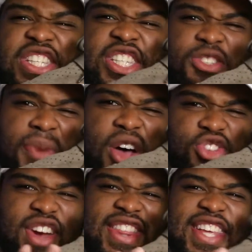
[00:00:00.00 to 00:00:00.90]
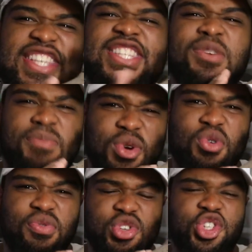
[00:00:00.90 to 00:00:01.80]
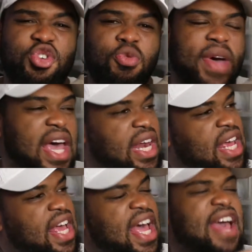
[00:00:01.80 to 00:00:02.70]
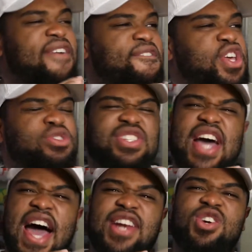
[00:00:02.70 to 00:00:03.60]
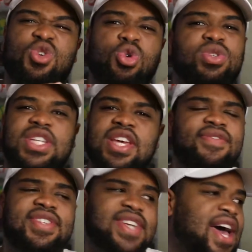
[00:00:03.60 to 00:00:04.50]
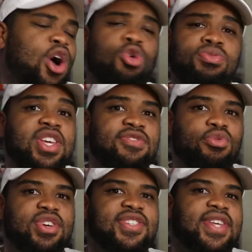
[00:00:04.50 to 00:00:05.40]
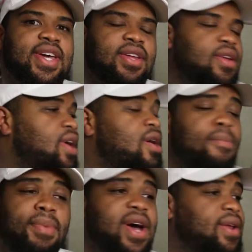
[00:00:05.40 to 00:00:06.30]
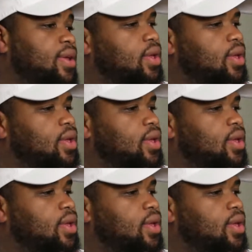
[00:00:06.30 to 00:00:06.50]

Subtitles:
smells great. This is a beautiful shoe, man. It feels kind of cool to even say I own these for a second. But